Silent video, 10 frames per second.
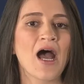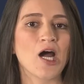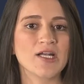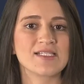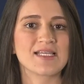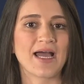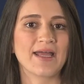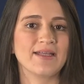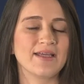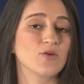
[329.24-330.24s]
are
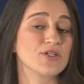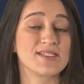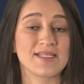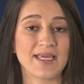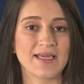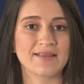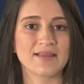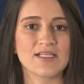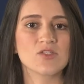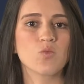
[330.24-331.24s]
deciding or seeing at
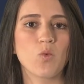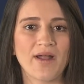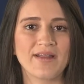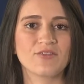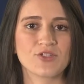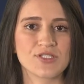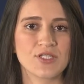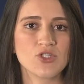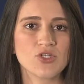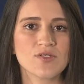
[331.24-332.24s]
least one
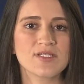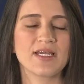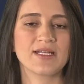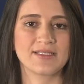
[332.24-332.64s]
interstitials in a